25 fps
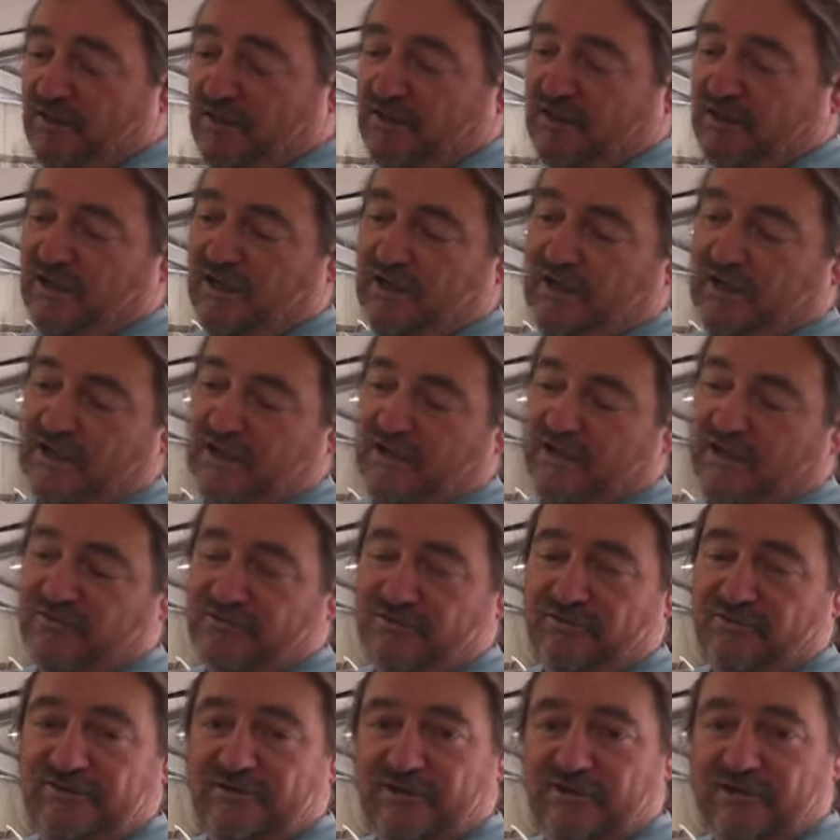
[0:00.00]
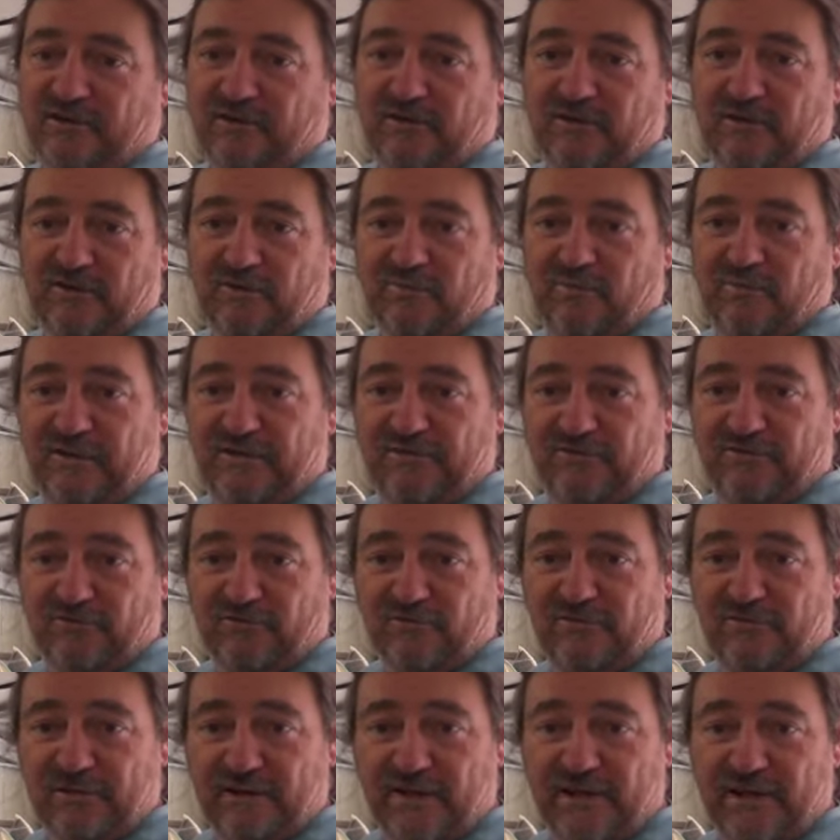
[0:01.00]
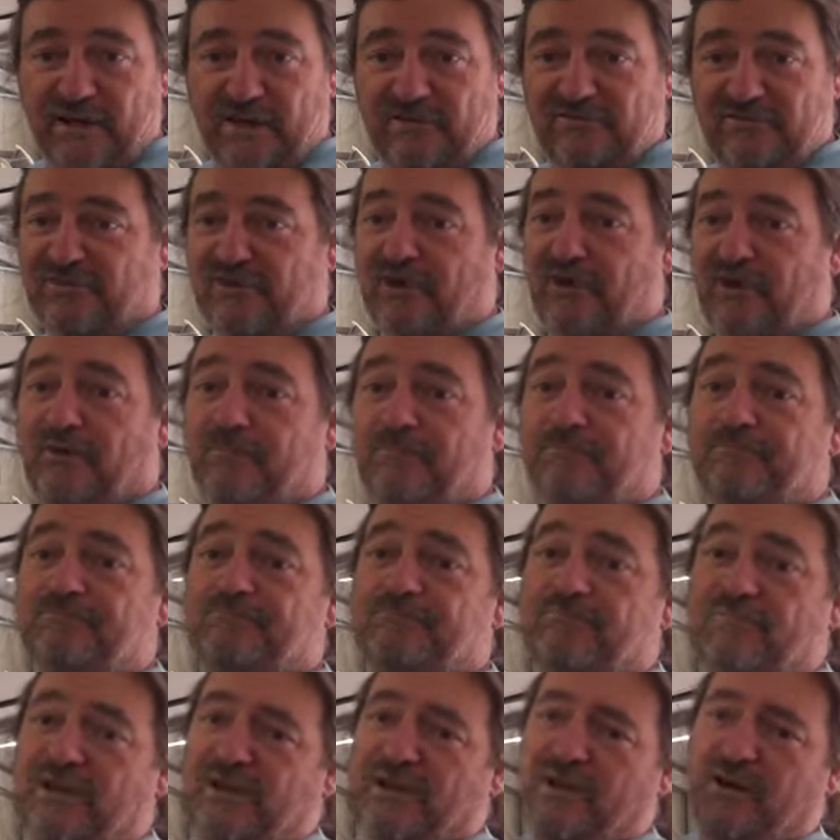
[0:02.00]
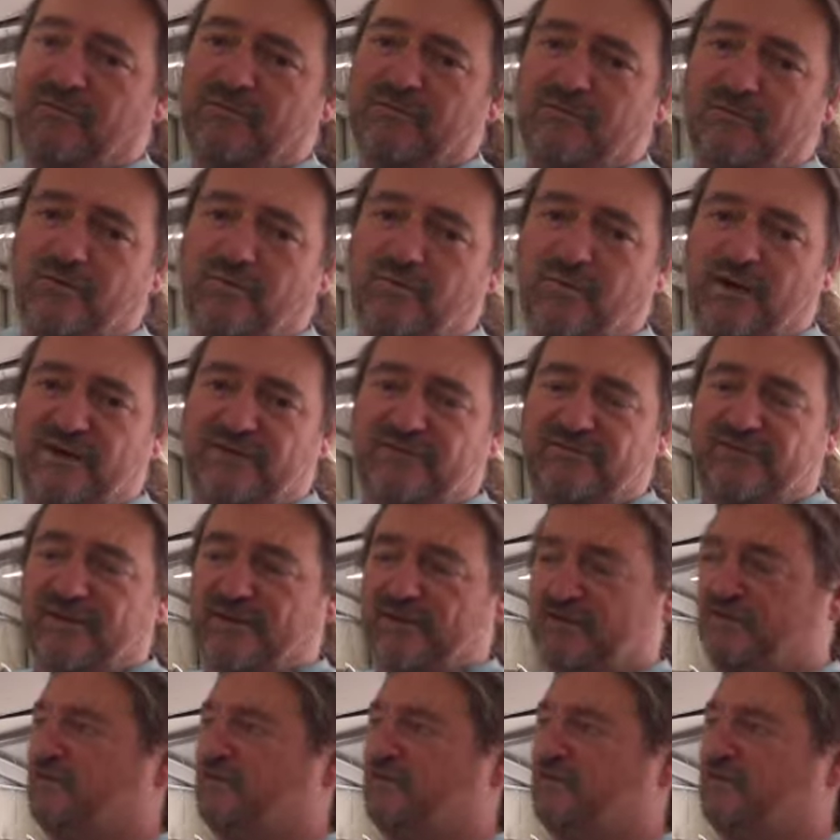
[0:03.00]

It's also got a lot of width through there. So, you know, width